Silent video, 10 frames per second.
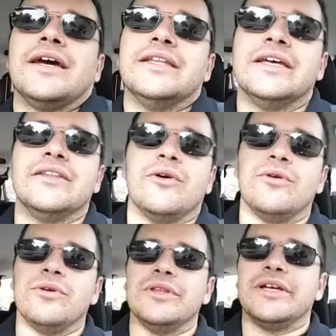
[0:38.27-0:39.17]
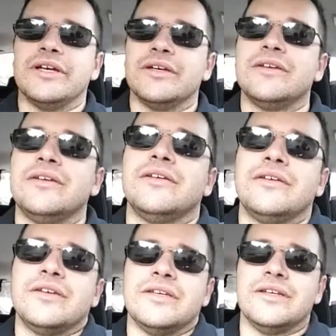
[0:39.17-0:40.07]
And then the whole, uh,
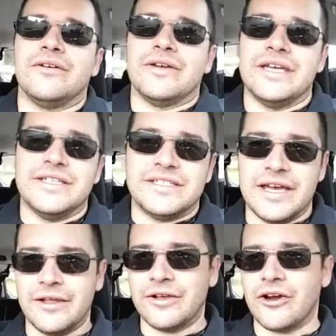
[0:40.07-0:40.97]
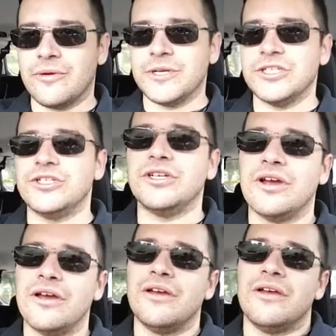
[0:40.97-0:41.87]
you know, intel garbage.
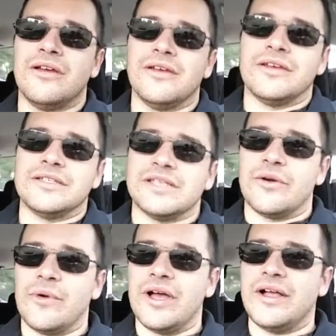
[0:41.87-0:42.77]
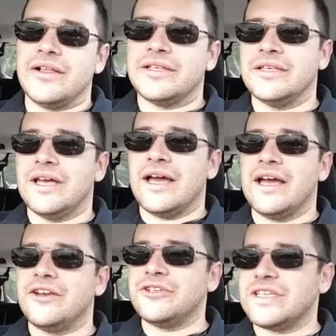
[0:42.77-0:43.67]
It's like, well, I
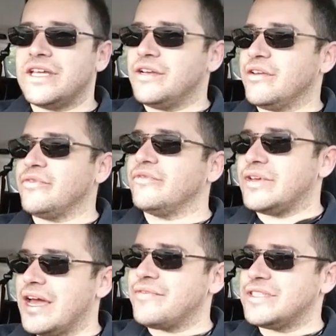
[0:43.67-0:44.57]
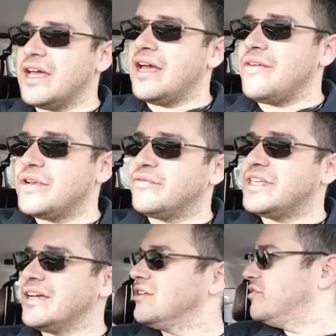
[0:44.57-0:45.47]
understand enough of, I have, I have enough
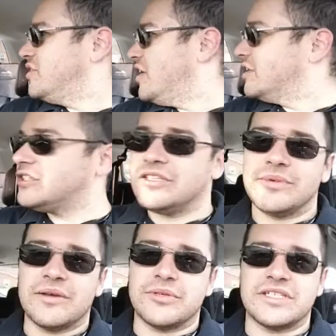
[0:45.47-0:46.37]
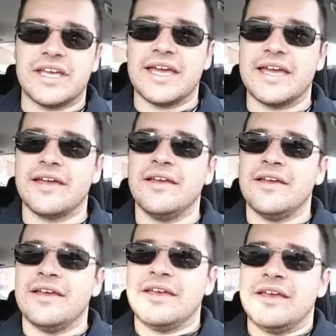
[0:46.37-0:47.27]
technical knowledge to be able to say
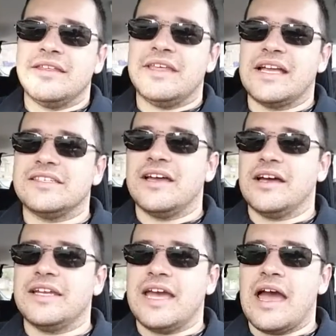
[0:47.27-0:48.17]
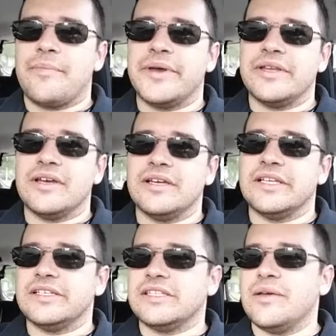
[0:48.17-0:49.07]
that's not going to happen
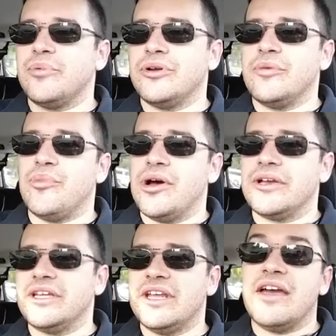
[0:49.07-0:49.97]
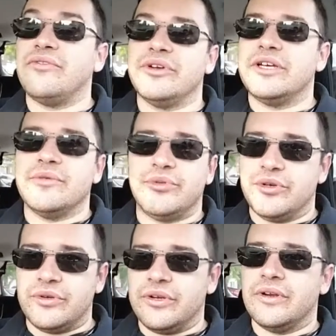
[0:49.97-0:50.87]
unless they put a bug in every
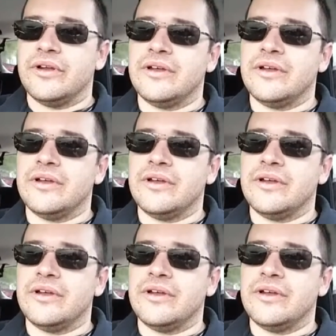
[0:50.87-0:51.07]
computer.